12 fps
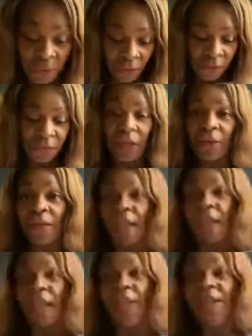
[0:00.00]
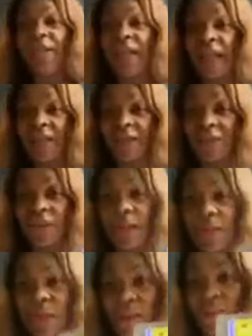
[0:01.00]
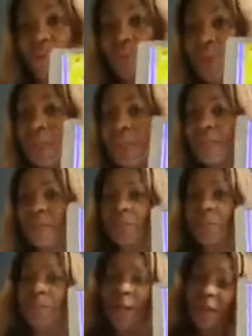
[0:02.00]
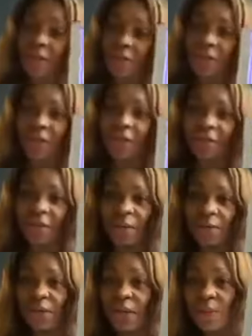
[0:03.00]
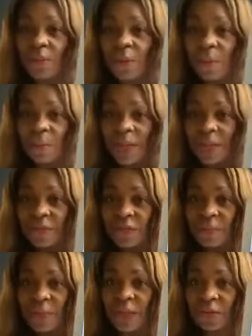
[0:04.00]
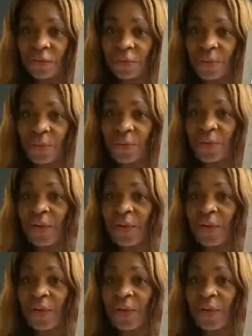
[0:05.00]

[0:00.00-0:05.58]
So in the next 3 months, we need to be managing ourselves and our well-being to make sure